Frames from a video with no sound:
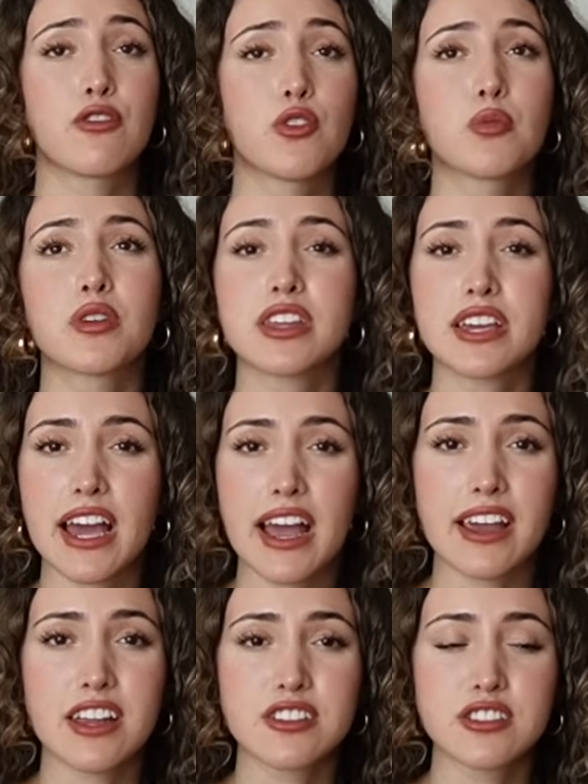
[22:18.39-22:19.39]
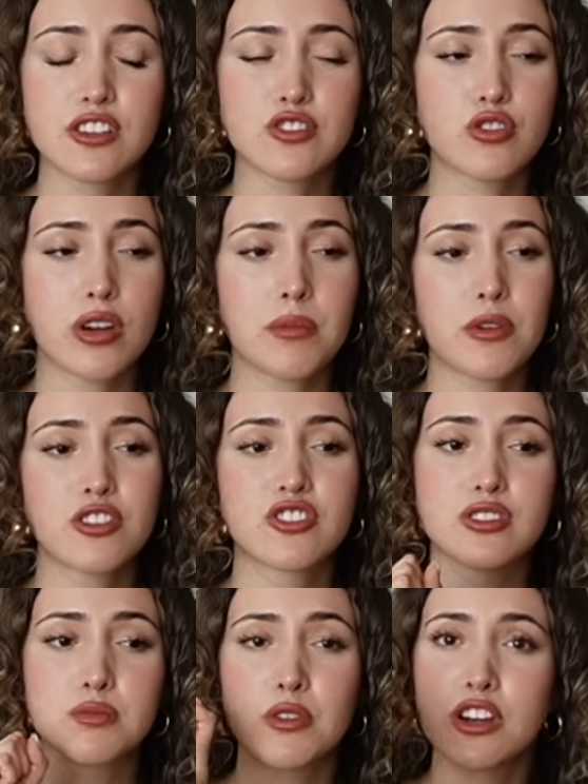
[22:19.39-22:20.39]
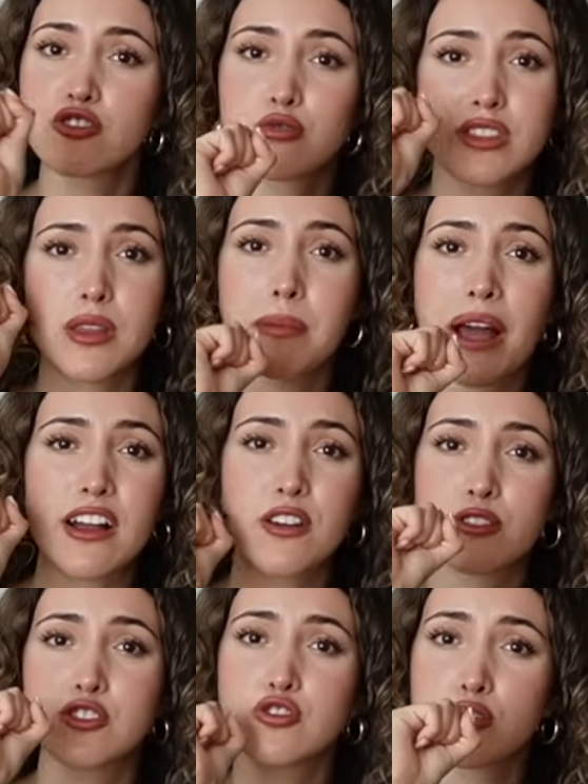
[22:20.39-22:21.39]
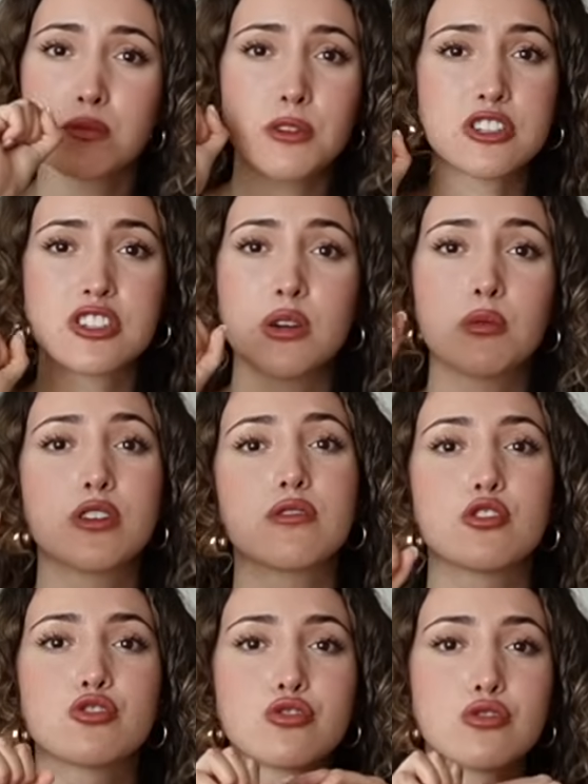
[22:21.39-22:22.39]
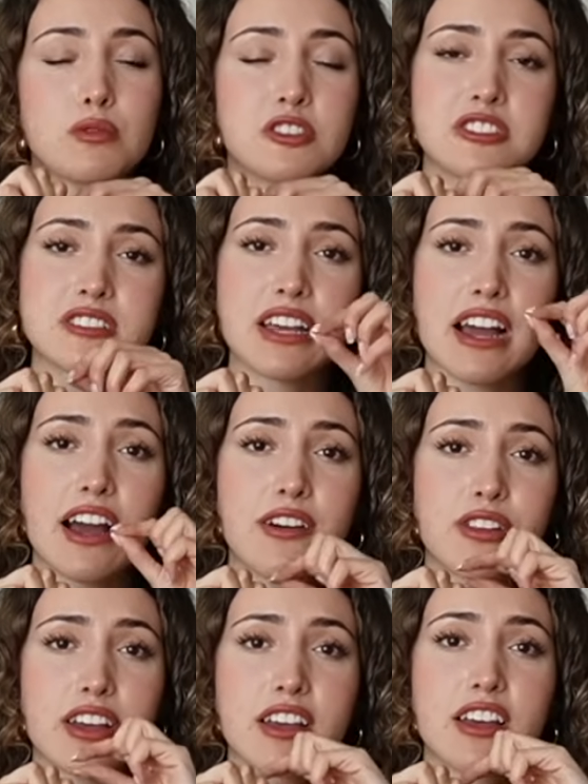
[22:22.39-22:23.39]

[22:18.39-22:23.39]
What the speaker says: If you really can't get a tongue scraper, just brush with the back of your toothbrush. Get one of those toothbrushes that have